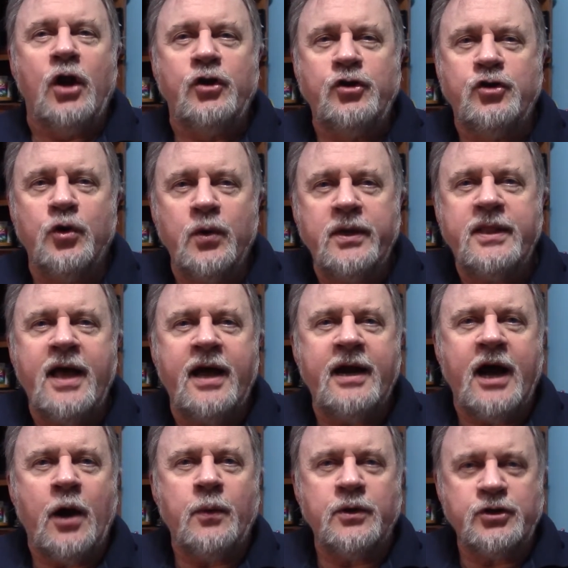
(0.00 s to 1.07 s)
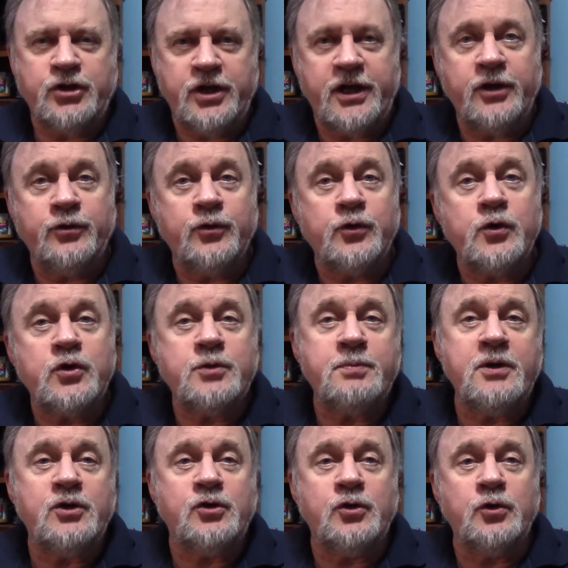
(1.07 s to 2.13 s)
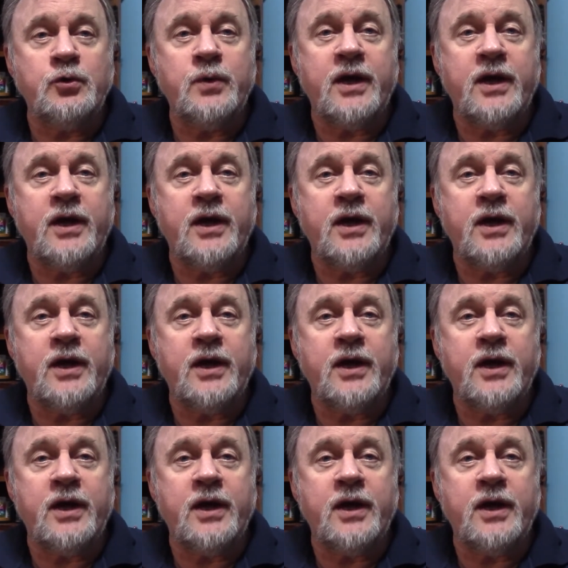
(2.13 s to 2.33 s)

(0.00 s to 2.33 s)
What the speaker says: During that hour, she introduced me to